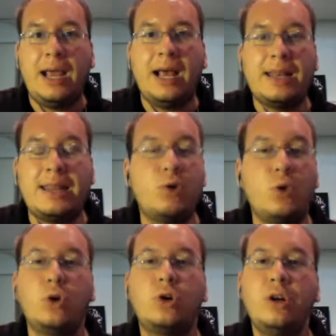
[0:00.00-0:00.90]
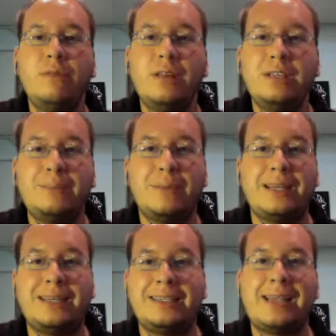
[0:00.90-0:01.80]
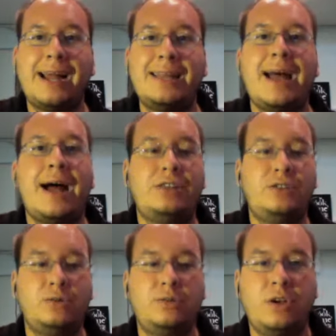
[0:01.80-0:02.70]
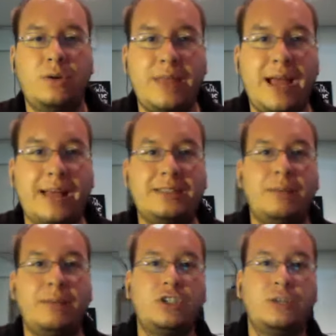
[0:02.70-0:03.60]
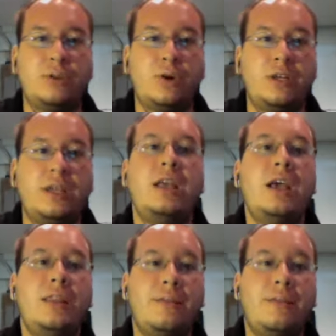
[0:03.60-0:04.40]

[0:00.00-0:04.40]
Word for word: And Google could have done this, but they decided not to. So that's a bunch of baloney.